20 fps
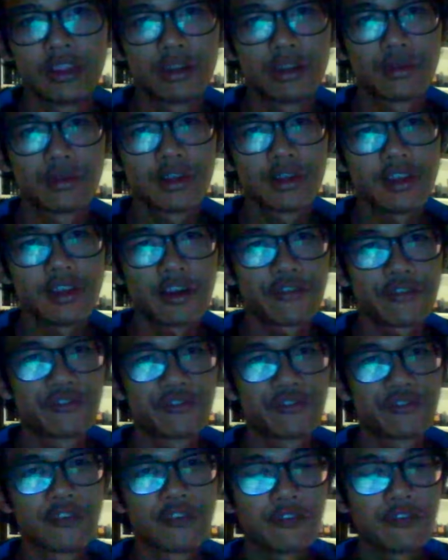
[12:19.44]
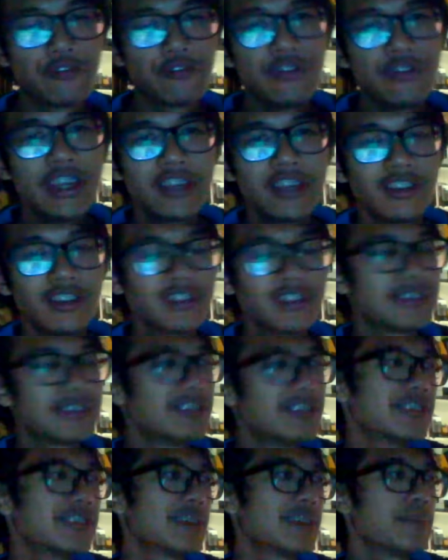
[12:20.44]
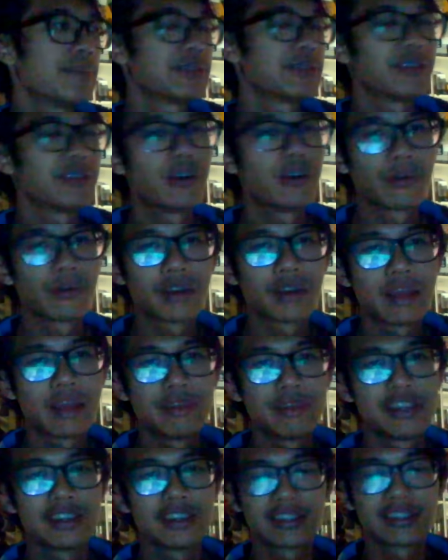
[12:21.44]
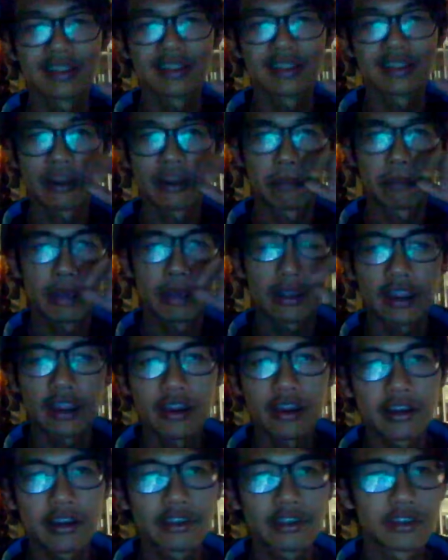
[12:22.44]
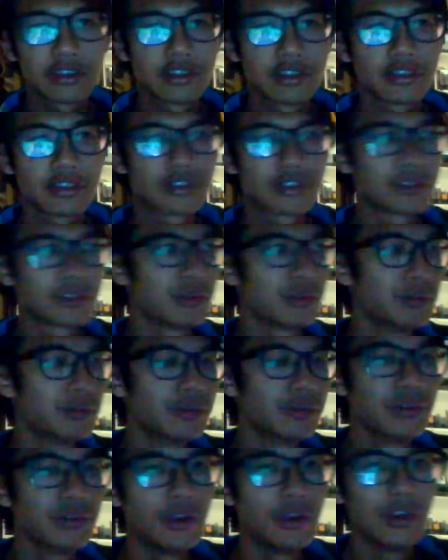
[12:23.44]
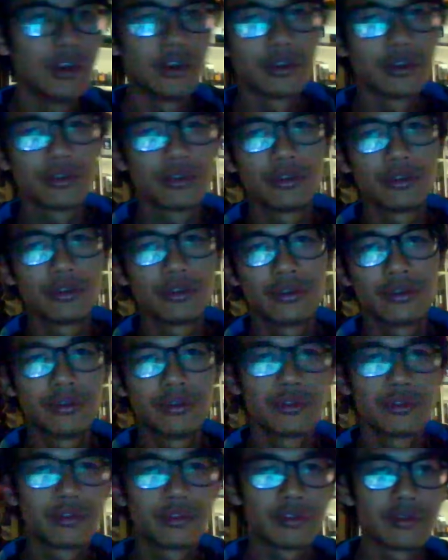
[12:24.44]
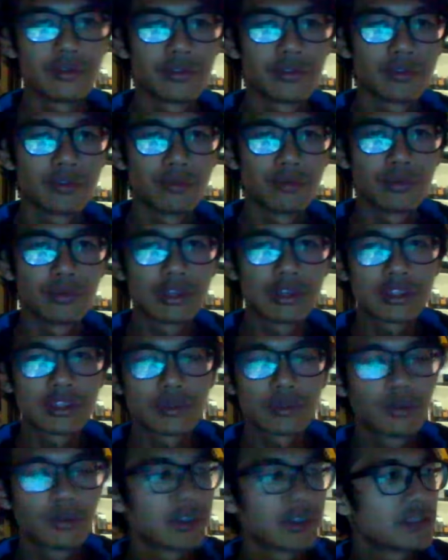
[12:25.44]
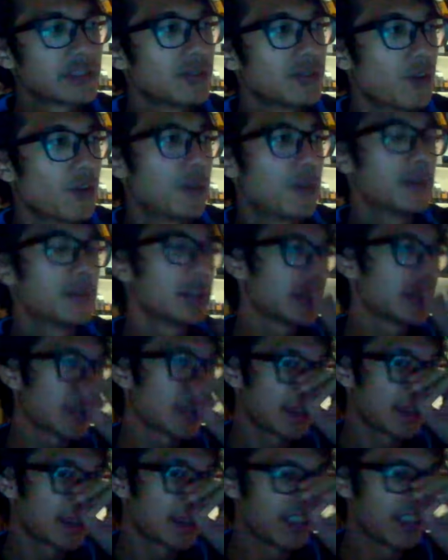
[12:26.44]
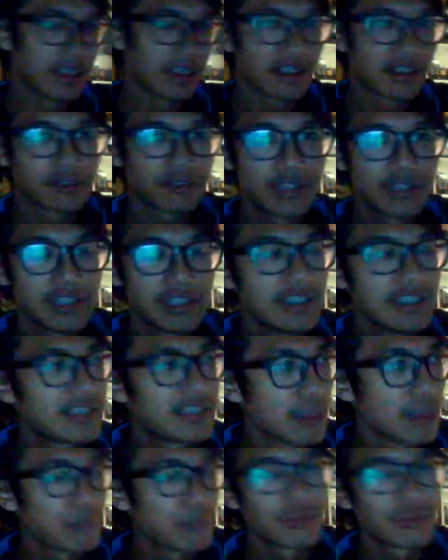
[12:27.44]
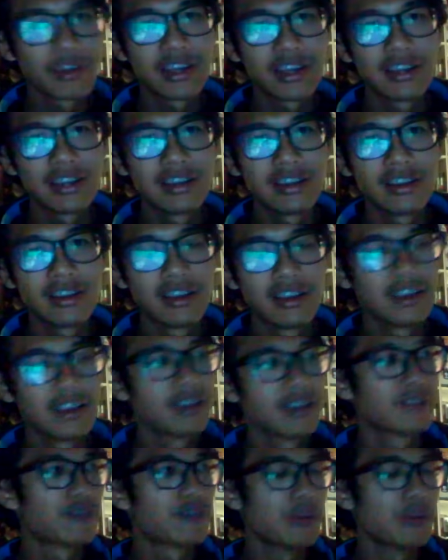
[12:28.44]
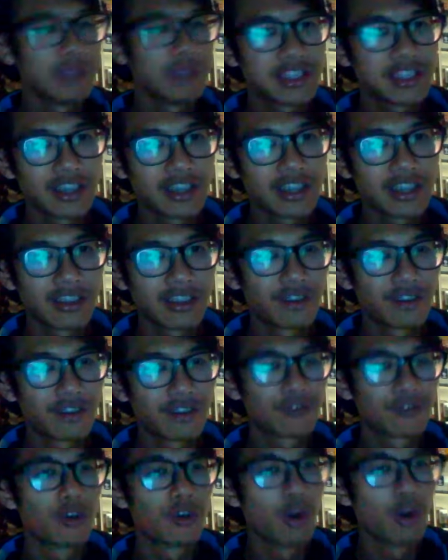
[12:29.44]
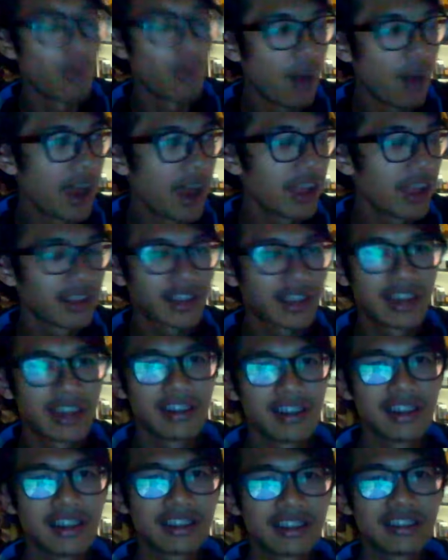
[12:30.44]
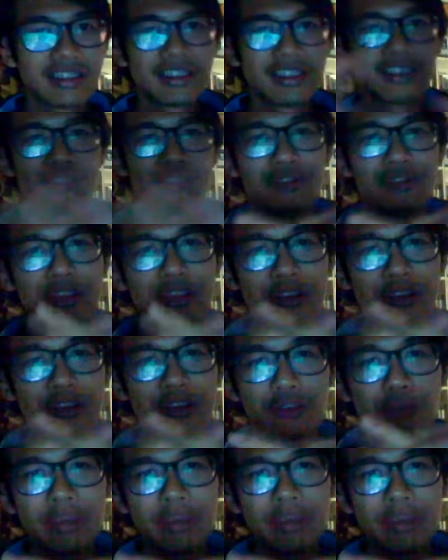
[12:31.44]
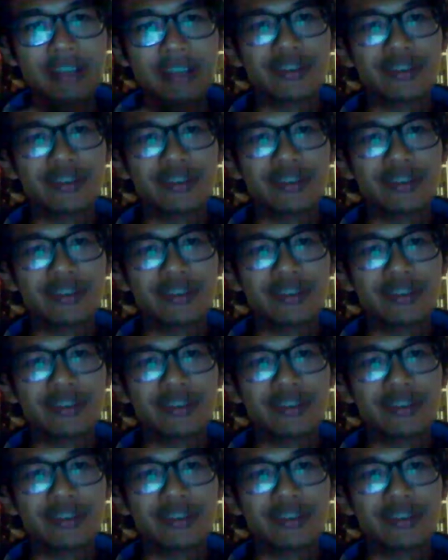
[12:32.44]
There were a lot of feels this episode. What I mean is that characters who was normally kind of like really separated from each other for a while, kind of like regrouping.